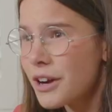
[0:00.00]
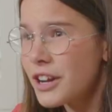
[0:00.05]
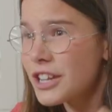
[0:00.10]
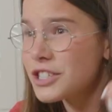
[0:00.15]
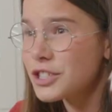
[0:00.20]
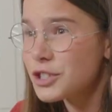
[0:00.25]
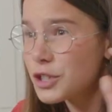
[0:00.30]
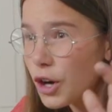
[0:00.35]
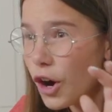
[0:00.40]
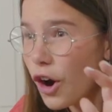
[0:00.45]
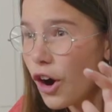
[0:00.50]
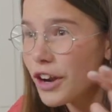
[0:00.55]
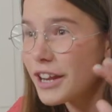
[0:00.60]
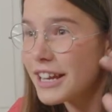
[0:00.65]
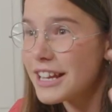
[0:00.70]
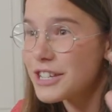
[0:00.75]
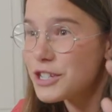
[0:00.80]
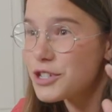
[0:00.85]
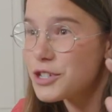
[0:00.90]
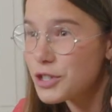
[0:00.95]
because
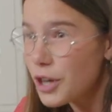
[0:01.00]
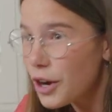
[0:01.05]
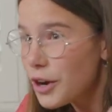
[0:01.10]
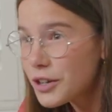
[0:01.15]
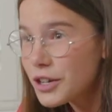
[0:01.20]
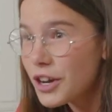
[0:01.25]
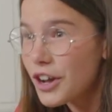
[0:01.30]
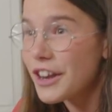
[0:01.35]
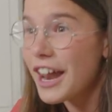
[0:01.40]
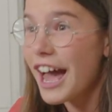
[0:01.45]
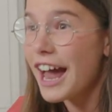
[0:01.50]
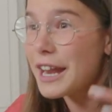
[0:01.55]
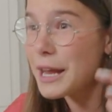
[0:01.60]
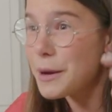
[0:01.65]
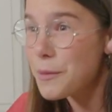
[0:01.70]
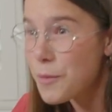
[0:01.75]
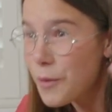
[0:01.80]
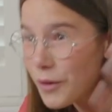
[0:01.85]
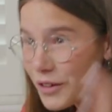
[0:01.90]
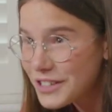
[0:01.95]
God is so good and
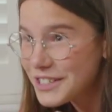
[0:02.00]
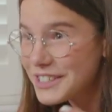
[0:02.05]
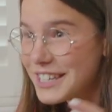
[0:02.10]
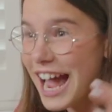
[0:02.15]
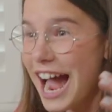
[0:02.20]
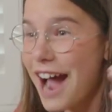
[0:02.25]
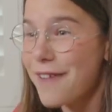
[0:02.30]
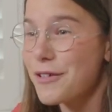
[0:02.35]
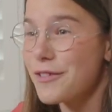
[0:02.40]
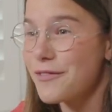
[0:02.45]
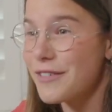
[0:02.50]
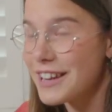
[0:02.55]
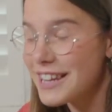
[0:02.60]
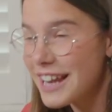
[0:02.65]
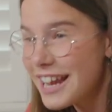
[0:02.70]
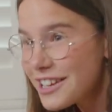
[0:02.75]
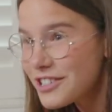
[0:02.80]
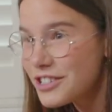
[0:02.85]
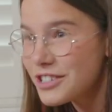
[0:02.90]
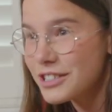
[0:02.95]
he wants to have a
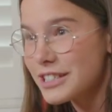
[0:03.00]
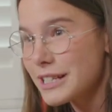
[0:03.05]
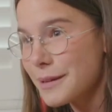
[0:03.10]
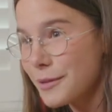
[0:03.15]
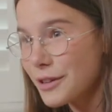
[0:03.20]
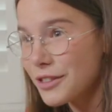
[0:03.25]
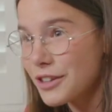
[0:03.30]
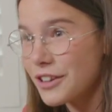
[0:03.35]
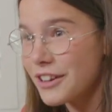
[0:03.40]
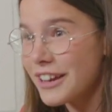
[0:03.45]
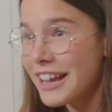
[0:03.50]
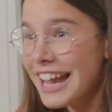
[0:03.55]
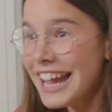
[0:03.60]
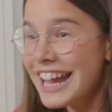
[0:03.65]
relationship with you.